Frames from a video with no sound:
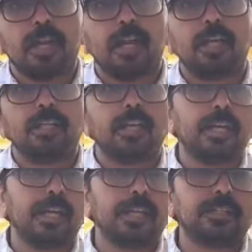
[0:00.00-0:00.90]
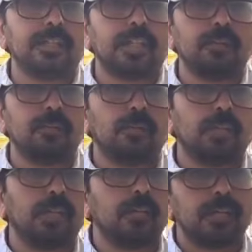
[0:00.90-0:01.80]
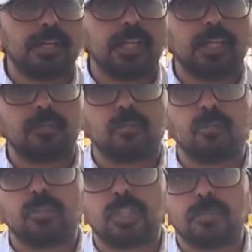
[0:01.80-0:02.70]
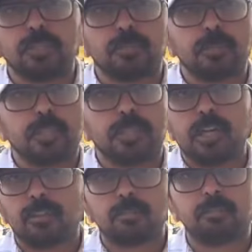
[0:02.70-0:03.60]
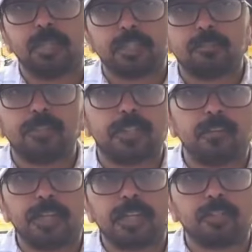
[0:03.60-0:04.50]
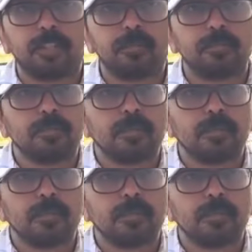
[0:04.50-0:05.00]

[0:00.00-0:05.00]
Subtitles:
And then let us think about the delivery that he bowled to Jamie Smith. That was a peach of a delivery actually.